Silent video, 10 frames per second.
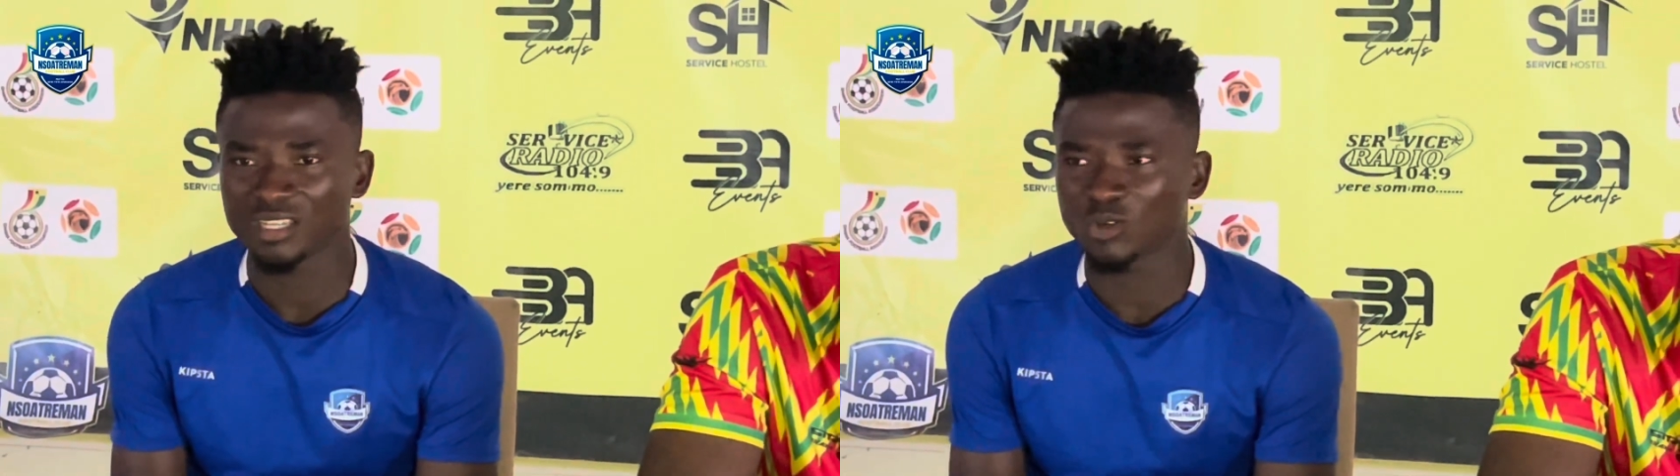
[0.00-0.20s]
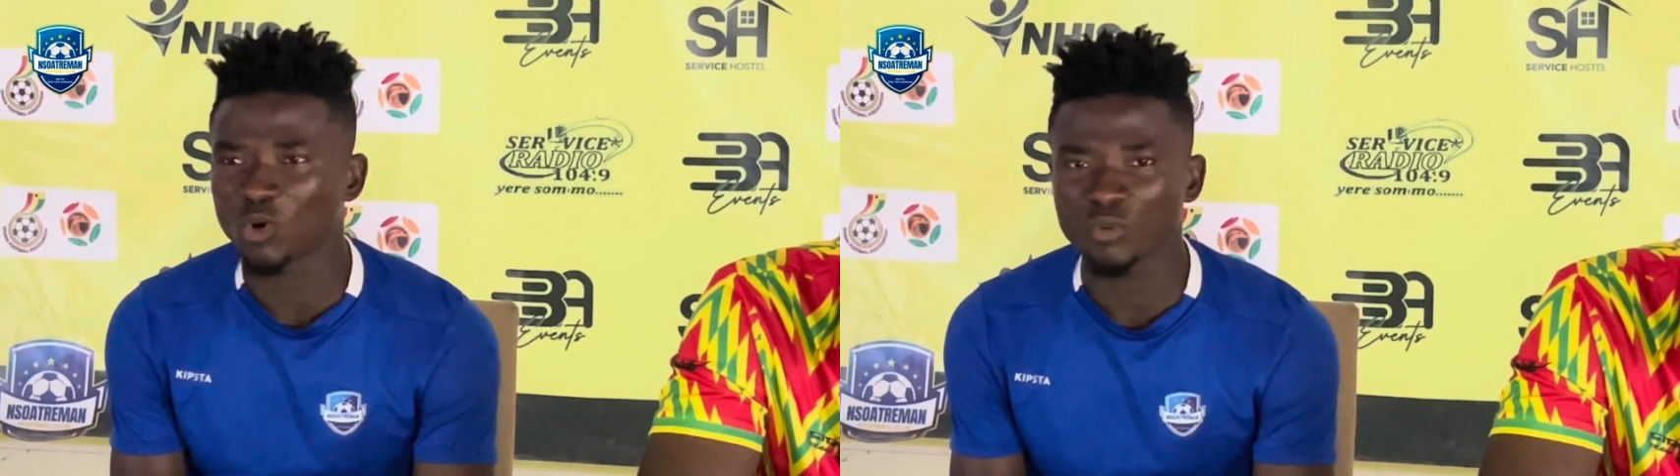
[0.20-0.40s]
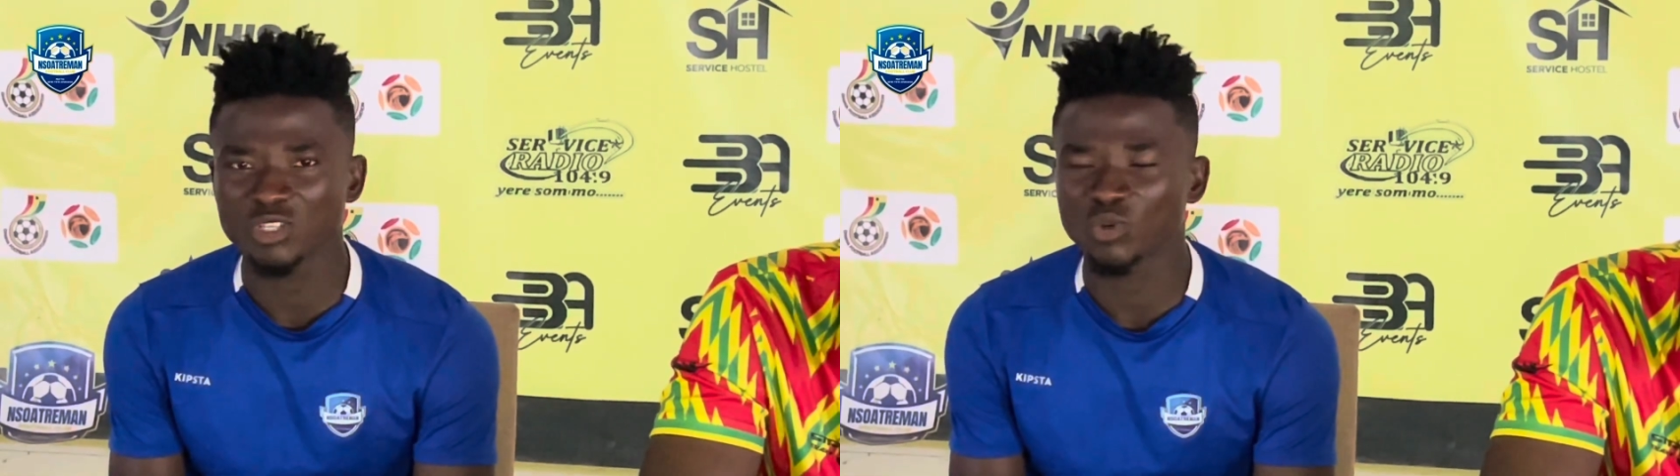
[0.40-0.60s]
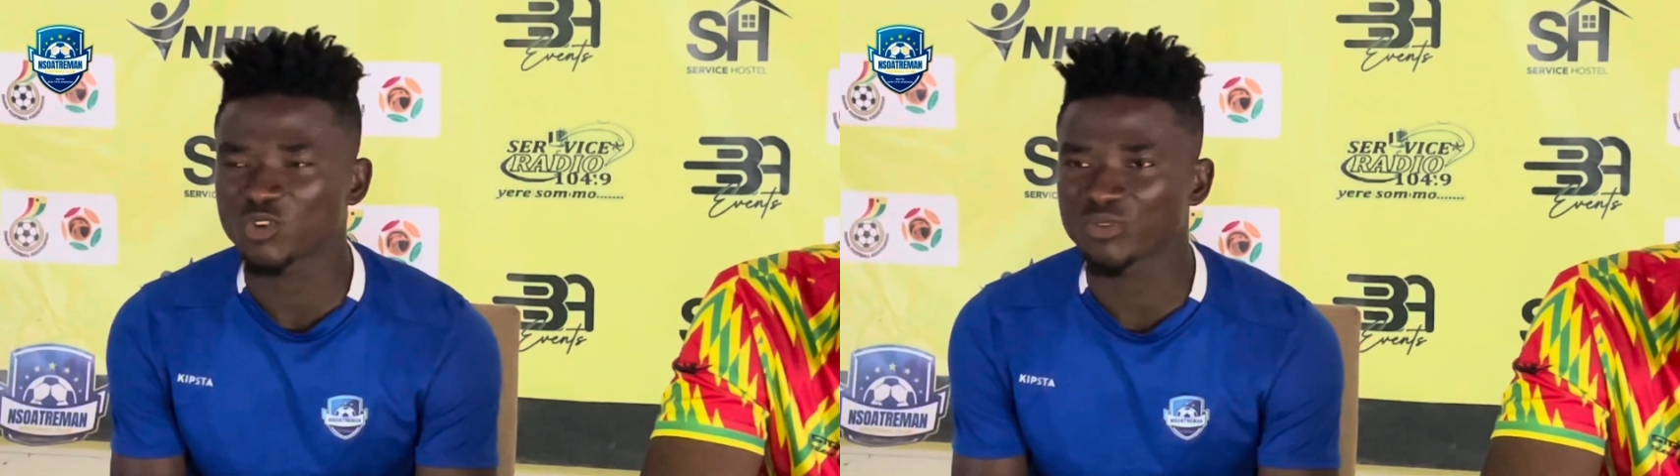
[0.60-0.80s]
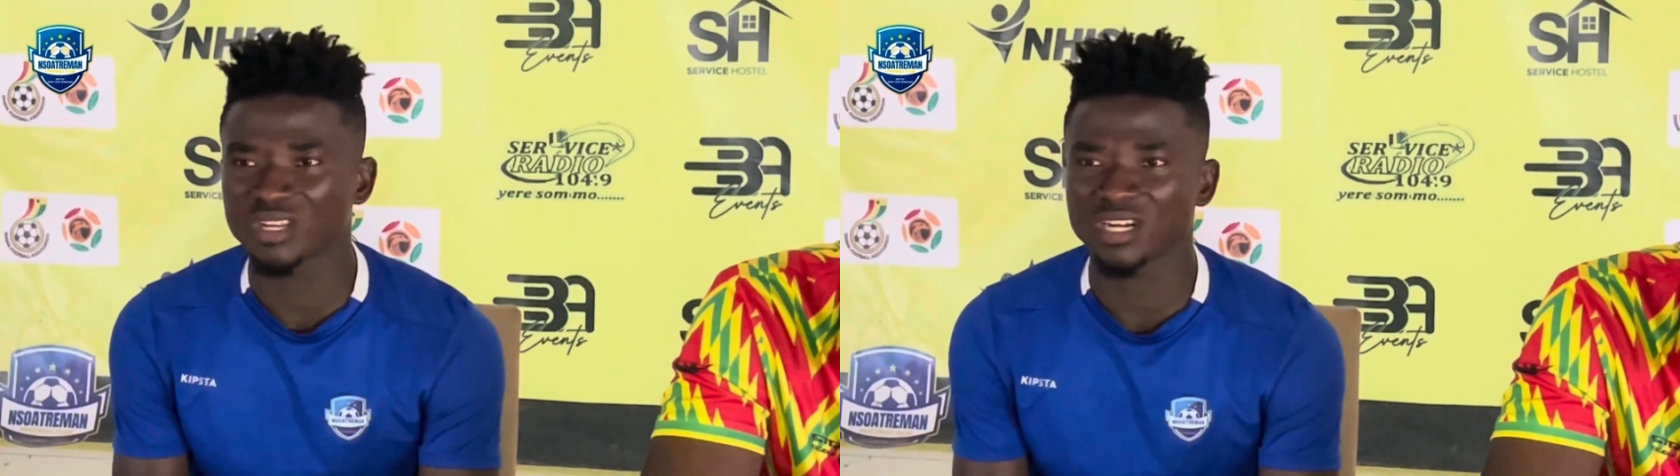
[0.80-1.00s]
then always
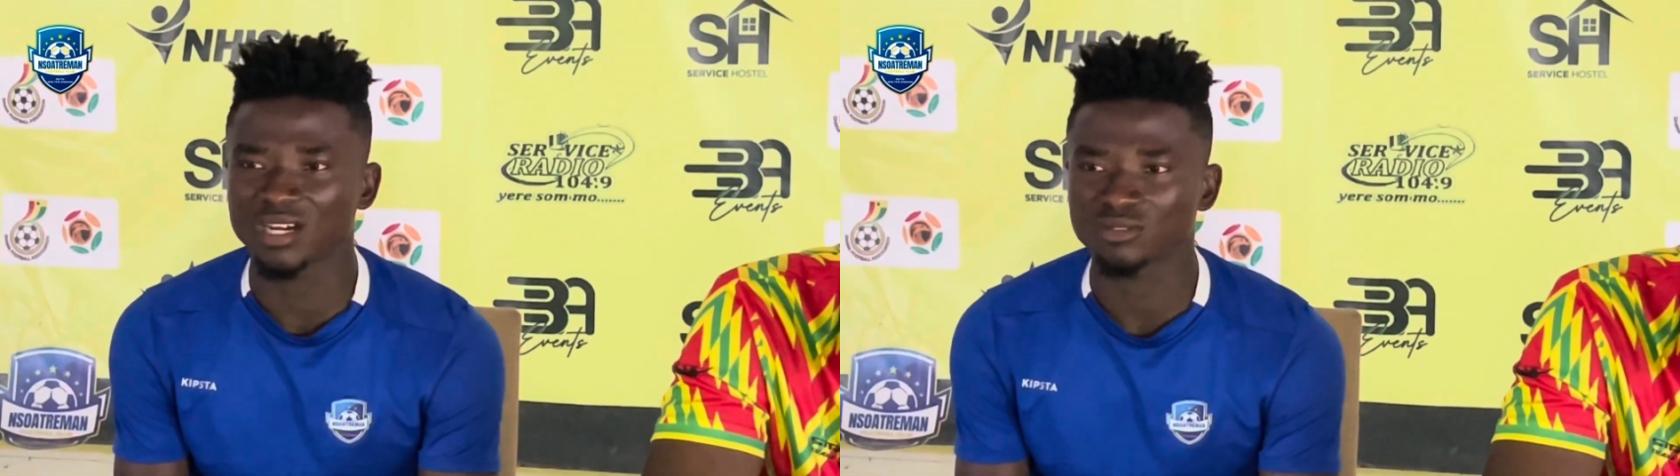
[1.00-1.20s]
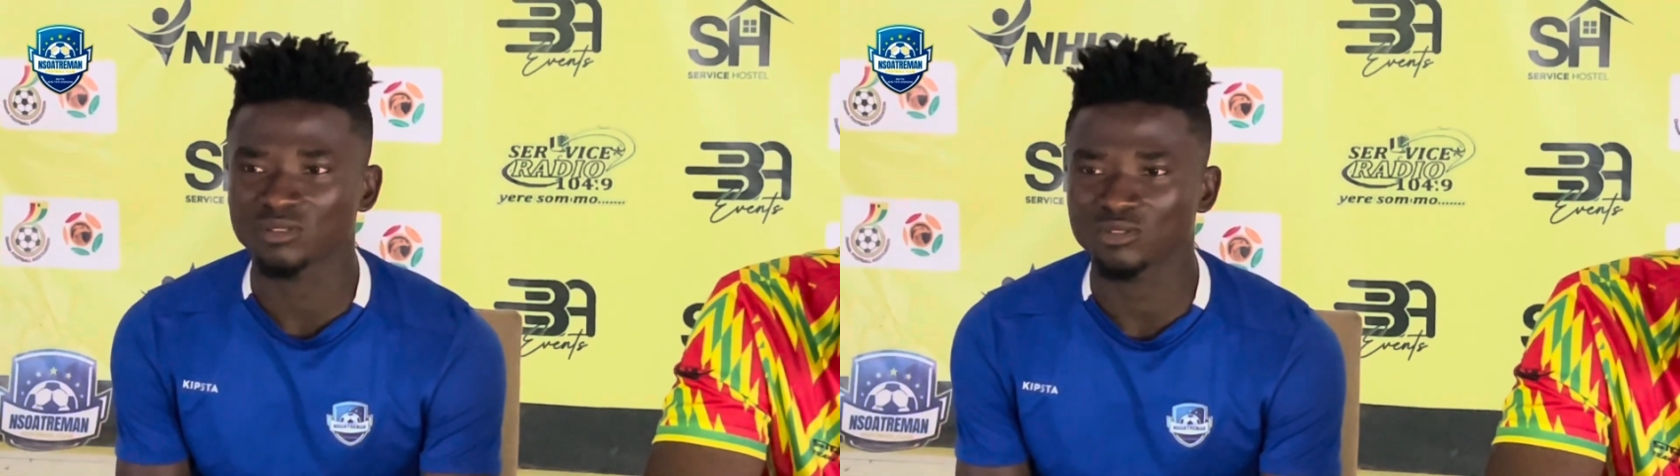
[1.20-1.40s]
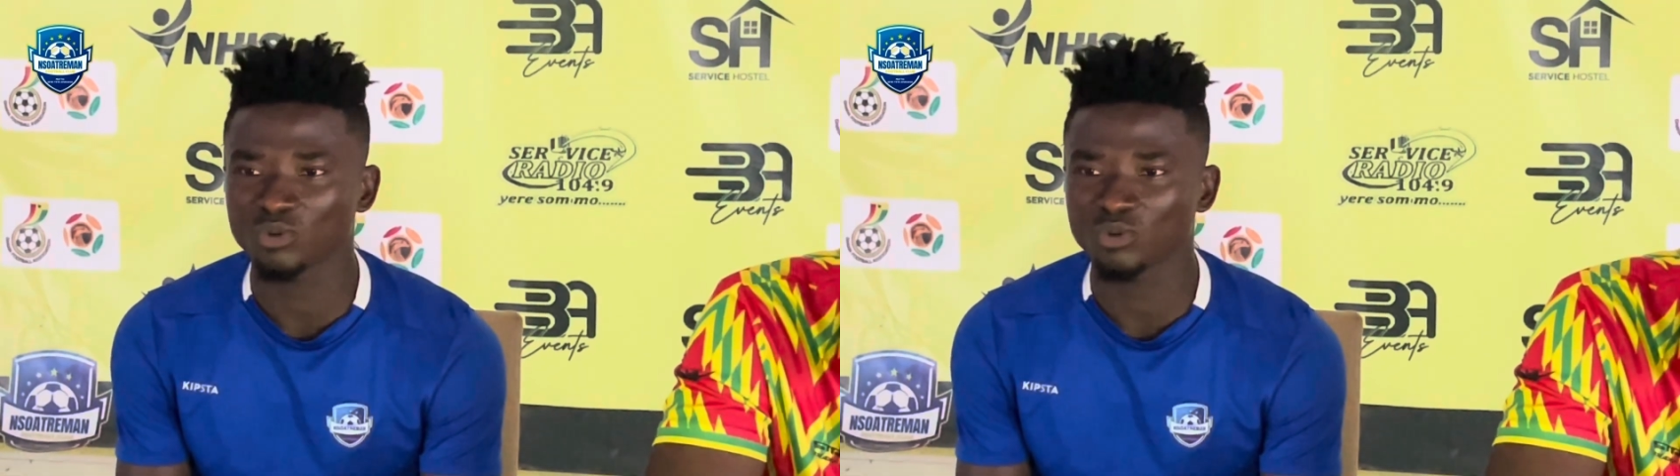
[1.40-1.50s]
on training grounds.